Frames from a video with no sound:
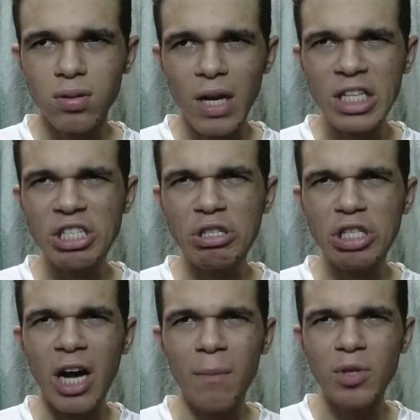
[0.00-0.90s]
it's
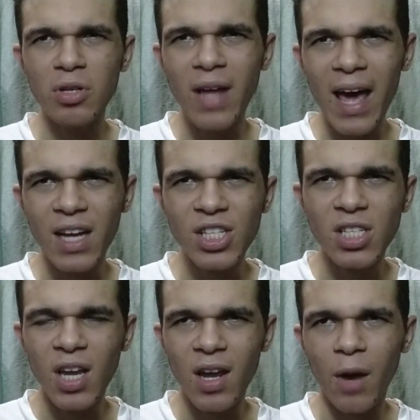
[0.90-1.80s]
dumb to that
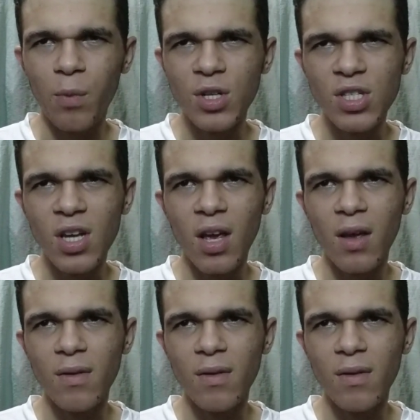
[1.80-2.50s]
extent, I would say.